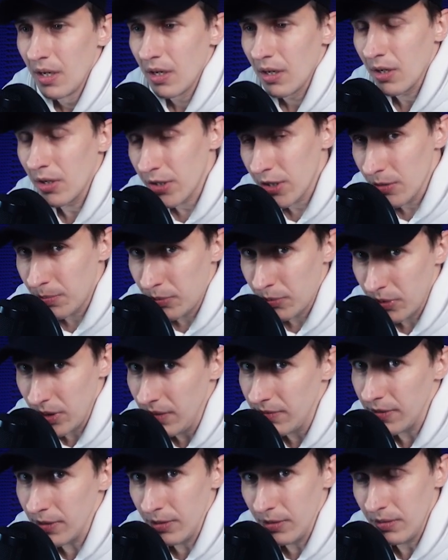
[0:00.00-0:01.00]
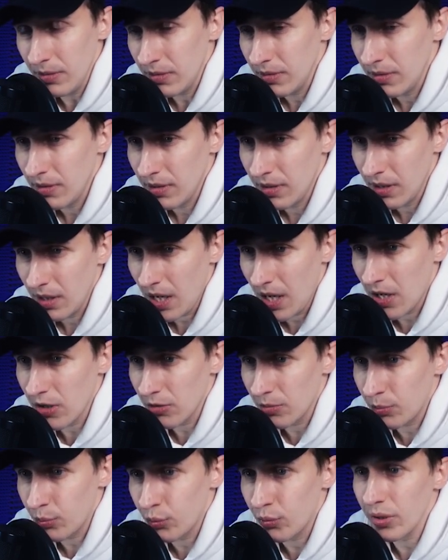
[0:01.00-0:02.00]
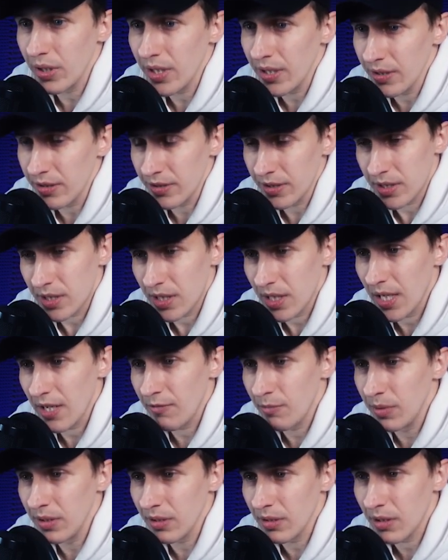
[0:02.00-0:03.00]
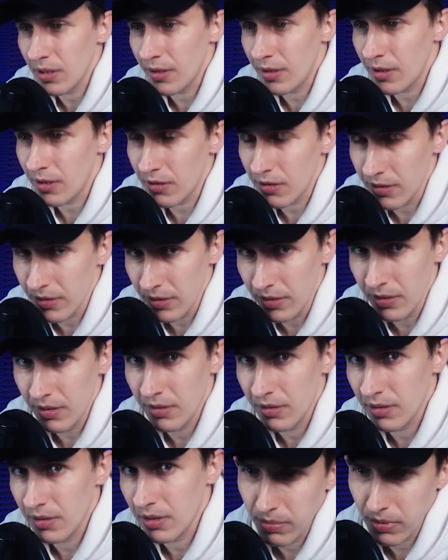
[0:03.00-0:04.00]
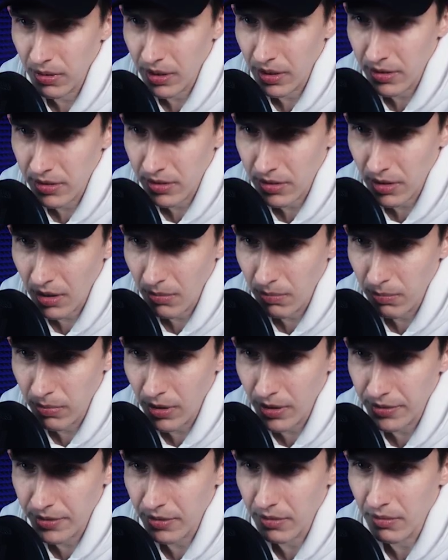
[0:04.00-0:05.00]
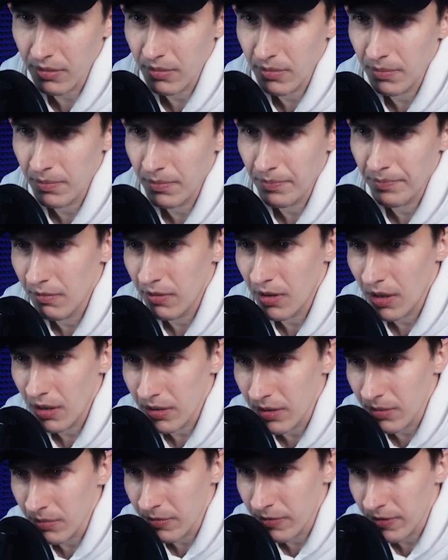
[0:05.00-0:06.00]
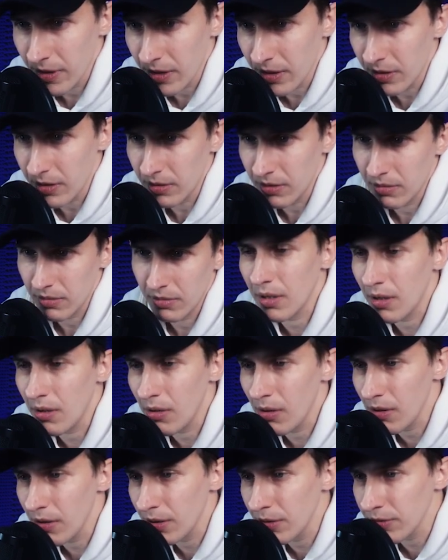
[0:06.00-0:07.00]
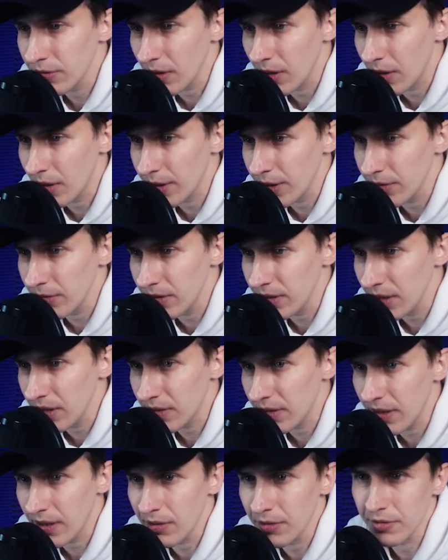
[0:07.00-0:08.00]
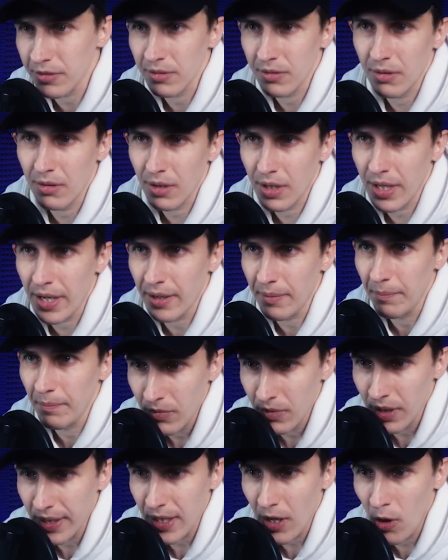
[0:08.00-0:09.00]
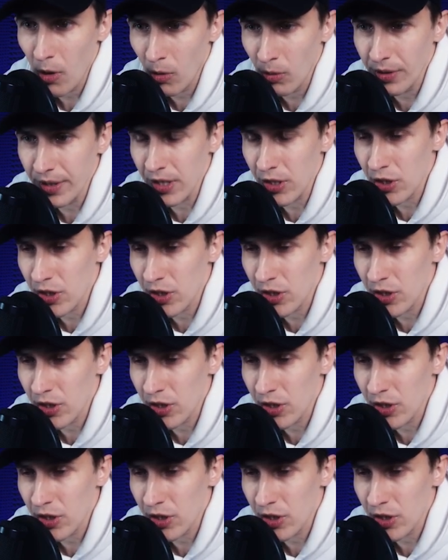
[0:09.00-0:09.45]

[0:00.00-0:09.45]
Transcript: Audio preview. Our prayers have been heard. Play stop button. Volume fader, all those audio details. Look at that. Like holding